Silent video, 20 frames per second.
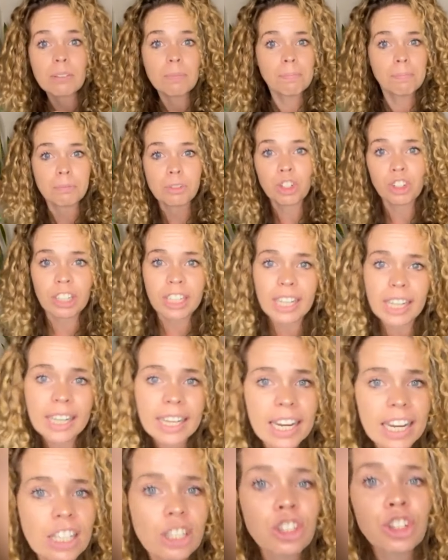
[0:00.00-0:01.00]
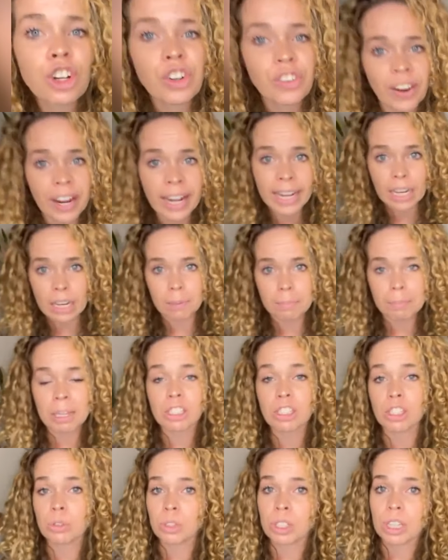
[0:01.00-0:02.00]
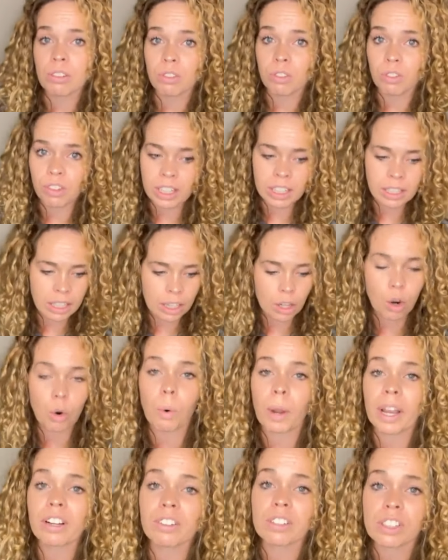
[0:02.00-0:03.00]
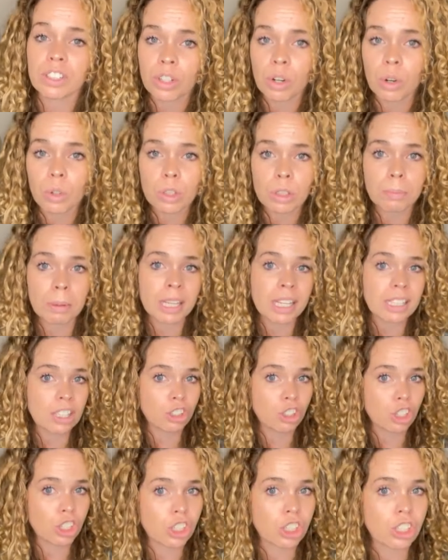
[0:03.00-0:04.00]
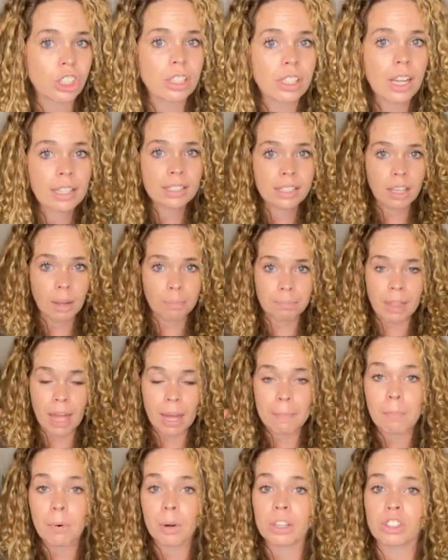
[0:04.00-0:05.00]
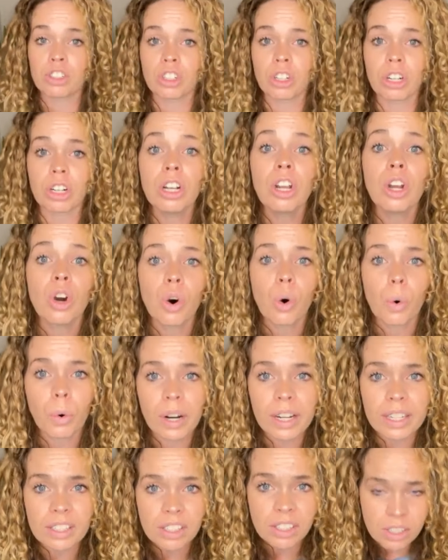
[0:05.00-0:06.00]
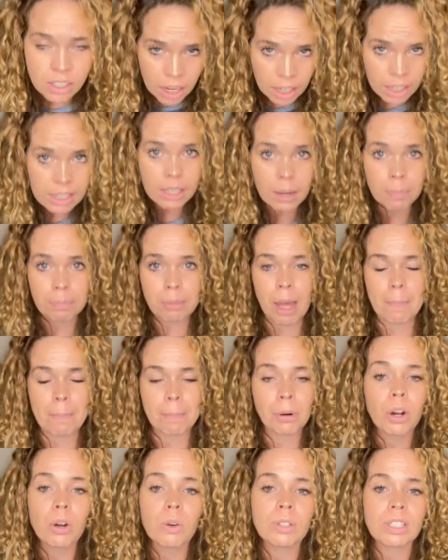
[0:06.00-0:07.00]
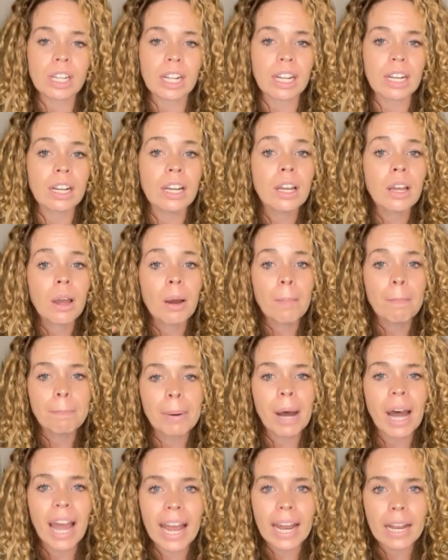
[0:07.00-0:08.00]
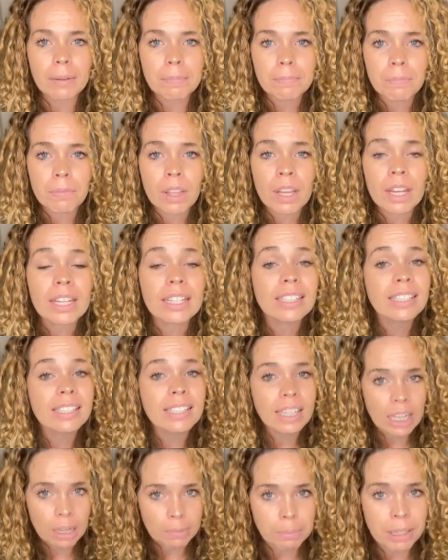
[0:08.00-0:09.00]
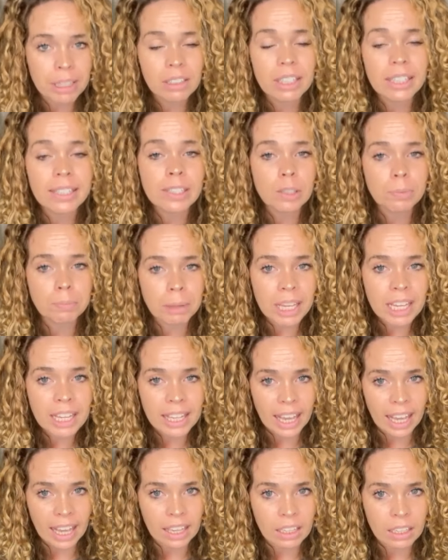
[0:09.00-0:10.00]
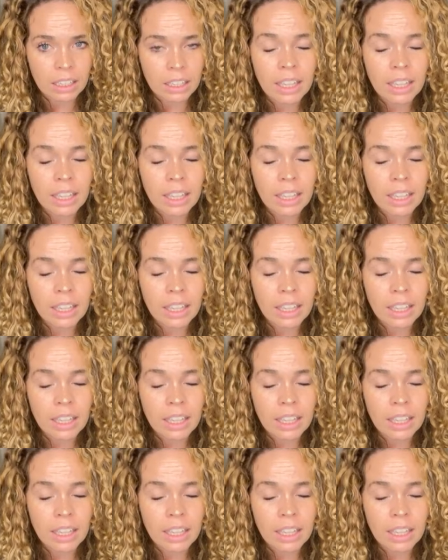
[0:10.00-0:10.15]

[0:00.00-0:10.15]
treating it is great because you see really quick results because it just sucks up that moisture or it sucks up that protein. But typically speaking,